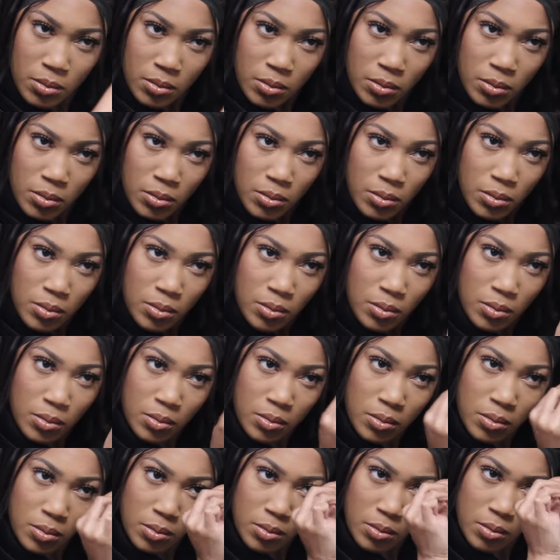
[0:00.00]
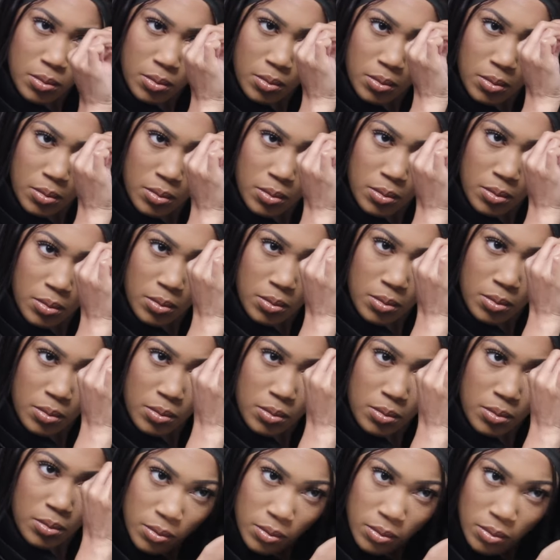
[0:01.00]

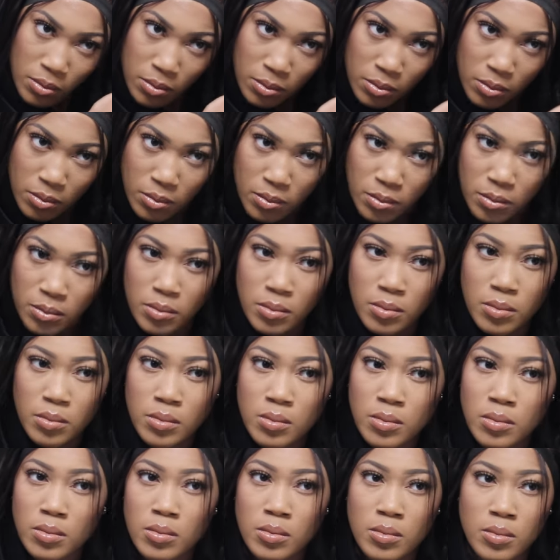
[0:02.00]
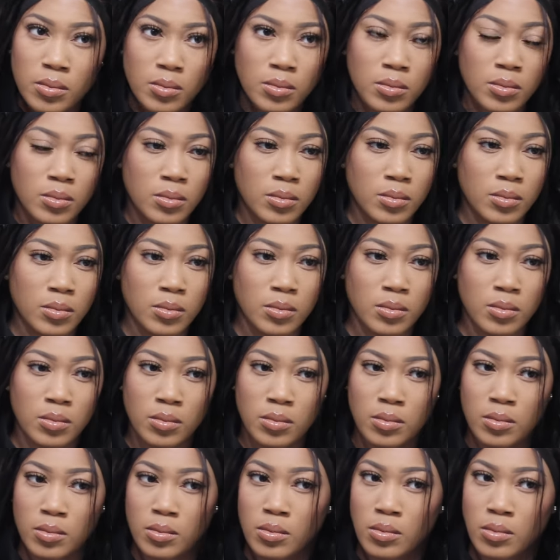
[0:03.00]

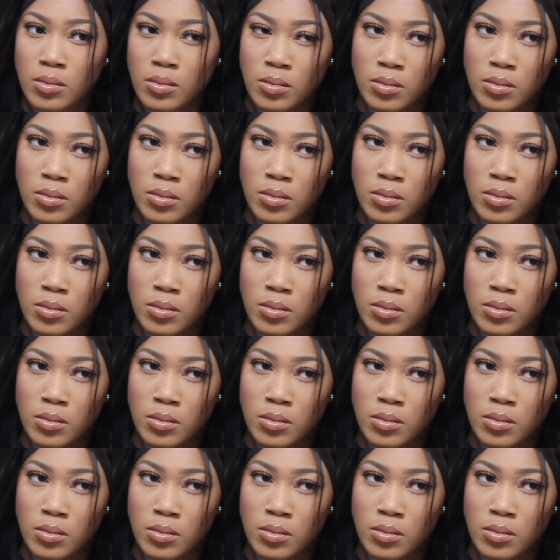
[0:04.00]
No one is speaking in this clip.